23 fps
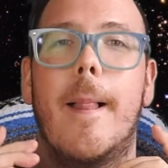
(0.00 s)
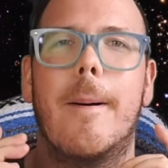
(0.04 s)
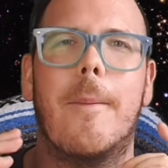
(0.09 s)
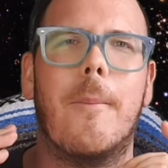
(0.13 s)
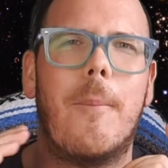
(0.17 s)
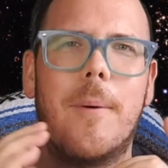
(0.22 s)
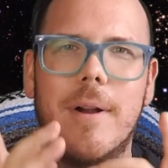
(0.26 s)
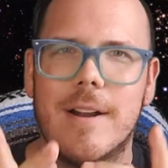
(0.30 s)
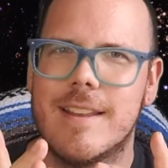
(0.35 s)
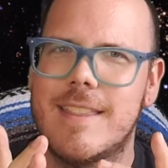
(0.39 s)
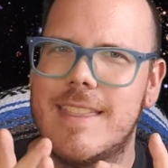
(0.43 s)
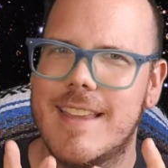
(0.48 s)

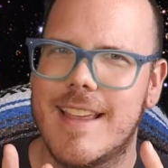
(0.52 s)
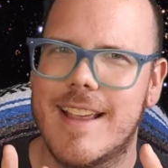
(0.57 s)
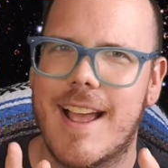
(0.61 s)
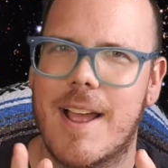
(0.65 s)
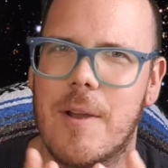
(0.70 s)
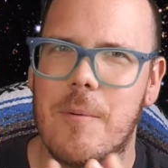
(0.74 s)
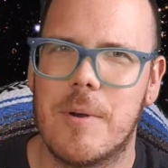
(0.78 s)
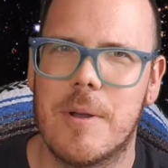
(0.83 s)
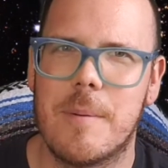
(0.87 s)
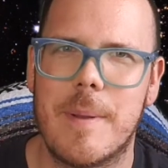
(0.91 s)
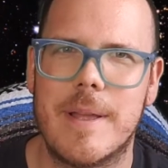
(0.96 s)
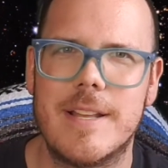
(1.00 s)
One thing I
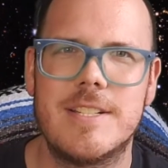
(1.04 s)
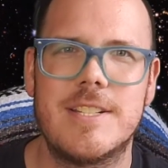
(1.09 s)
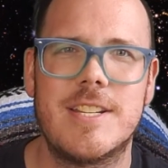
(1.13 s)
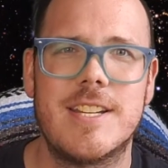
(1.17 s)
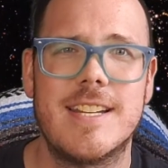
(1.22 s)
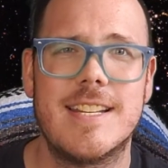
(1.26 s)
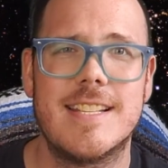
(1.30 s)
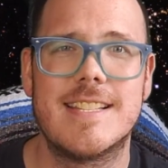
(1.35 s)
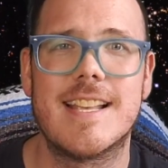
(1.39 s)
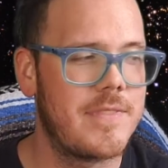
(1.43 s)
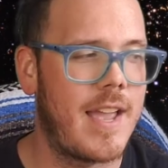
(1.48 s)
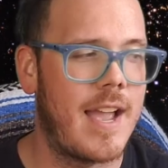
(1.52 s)
will mention
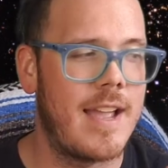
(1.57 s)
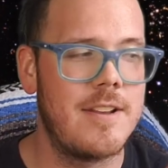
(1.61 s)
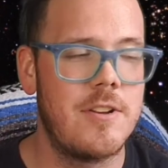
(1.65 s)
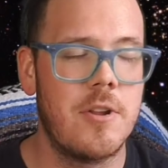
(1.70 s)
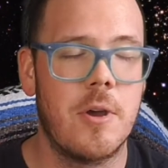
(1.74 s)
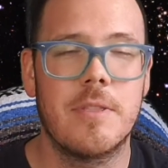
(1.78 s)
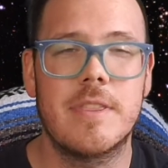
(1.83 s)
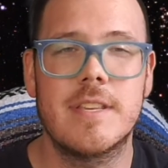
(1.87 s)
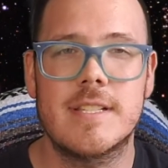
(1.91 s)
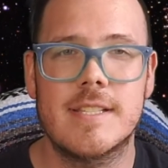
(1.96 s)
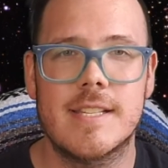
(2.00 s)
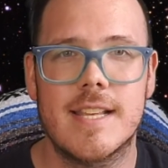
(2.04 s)
is, I
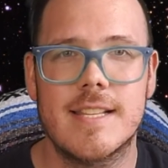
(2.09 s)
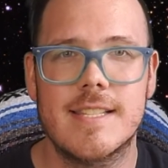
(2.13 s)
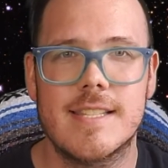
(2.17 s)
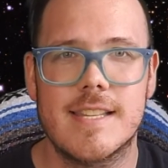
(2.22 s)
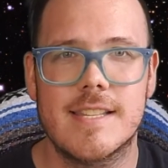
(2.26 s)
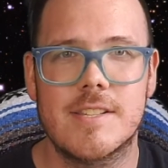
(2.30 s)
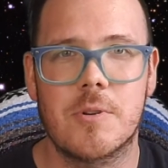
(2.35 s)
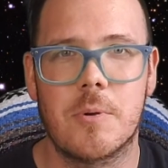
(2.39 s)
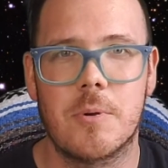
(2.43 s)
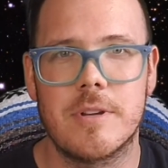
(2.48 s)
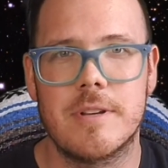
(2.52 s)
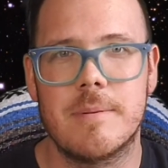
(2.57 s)
know this says it's
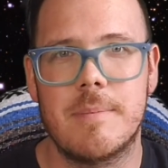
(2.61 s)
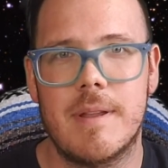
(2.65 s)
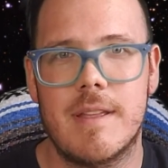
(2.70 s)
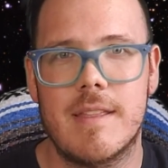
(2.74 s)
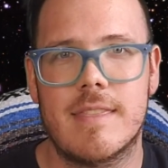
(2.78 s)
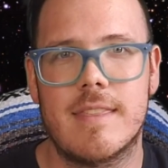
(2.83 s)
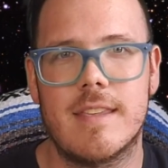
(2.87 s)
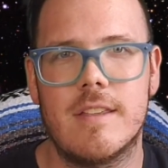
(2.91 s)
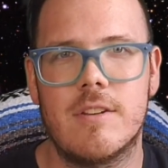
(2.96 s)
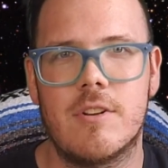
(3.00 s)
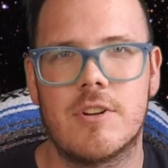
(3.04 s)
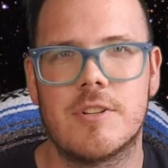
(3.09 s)
going to be in
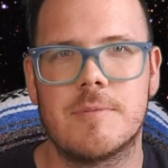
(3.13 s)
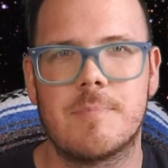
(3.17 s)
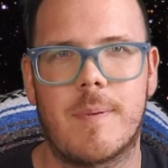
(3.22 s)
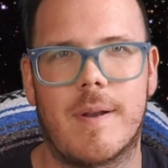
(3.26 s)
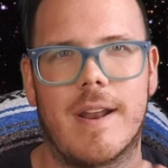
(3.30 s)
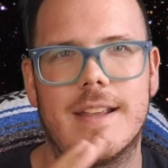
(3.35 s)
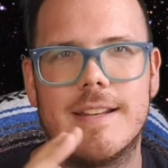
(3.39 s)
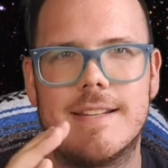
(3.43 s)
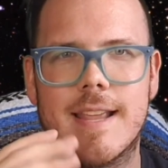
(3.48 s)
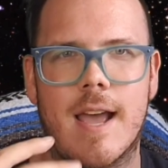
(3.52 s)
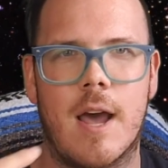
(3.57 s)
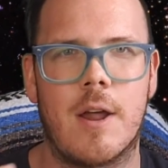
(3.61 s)
theaters, but
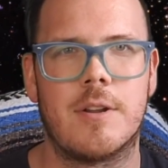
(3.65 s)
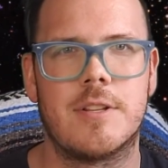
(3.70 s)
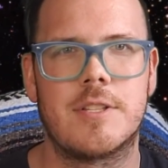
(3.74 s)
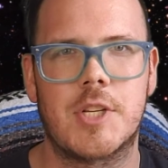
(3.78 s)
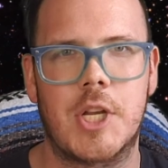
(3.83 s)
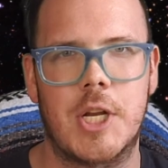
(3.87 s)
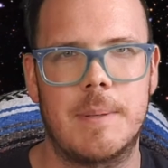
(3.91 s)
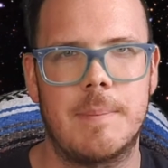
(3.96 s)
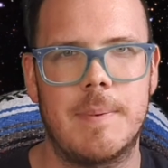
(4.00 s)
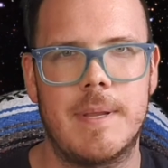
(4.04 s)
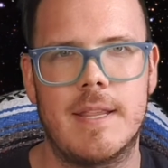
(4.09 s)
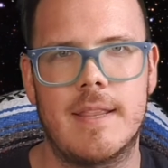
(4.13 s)
I doubt it's
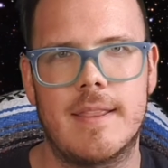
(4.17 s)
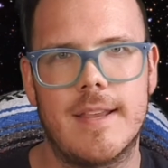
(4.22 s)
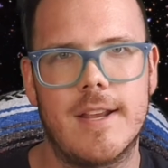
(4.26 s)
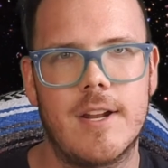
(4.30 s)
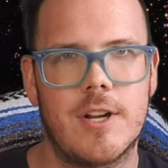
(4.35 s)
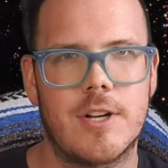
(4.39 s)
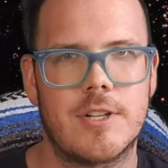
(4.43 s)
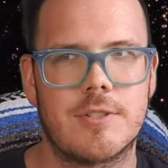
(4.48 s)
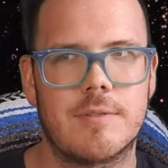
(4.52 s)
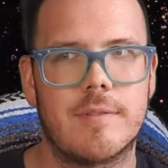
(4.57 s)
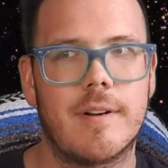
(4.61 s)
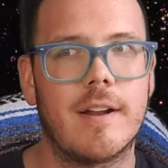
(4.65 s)
going to be in
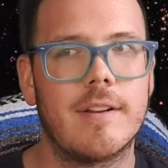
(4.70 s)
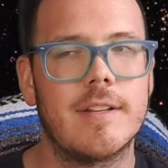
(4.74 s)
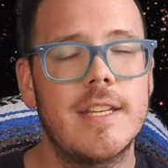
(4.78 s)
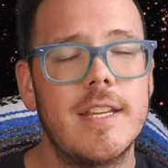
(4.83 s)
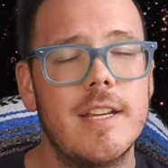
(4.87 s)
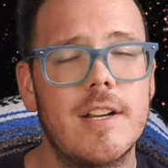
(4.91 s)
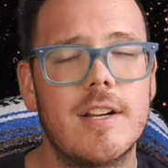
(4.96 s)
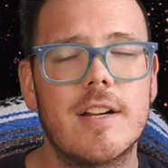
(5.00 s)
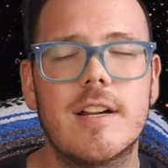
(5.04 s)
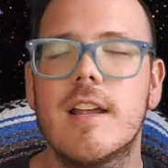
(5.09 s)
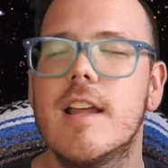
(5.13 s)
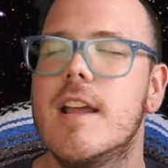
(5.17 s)
theaters around
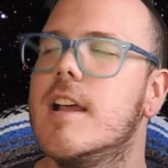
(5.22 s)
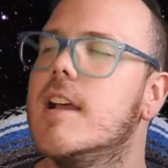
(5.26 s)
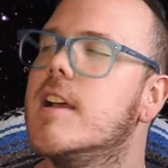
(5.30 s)
here,